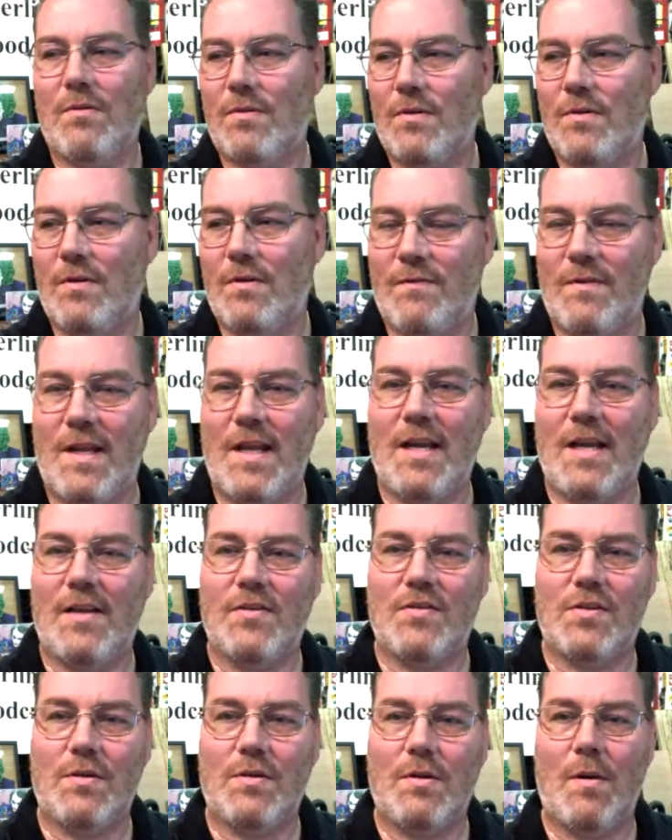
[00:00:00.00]
through the
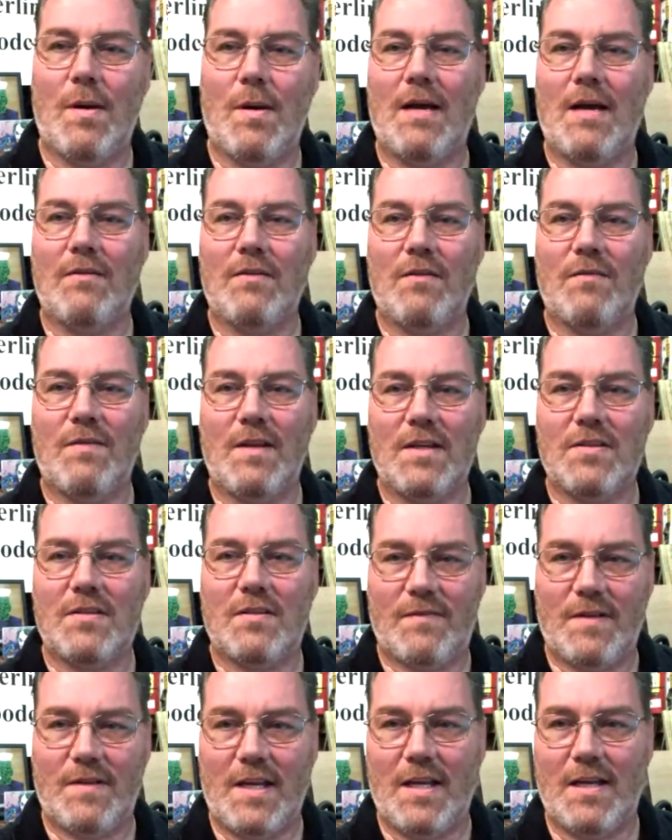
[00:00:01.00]
fence, you go out and you fix the
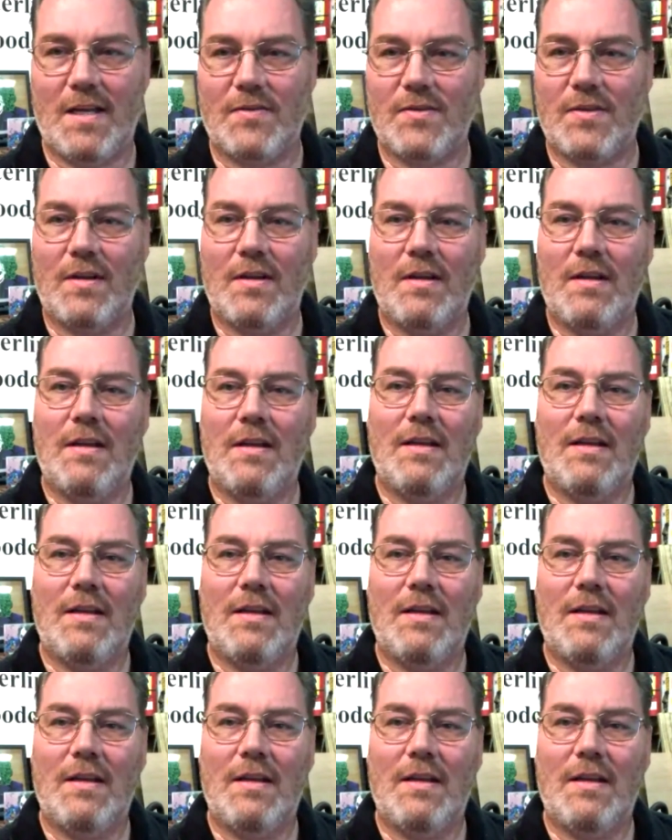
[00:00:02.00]
fence.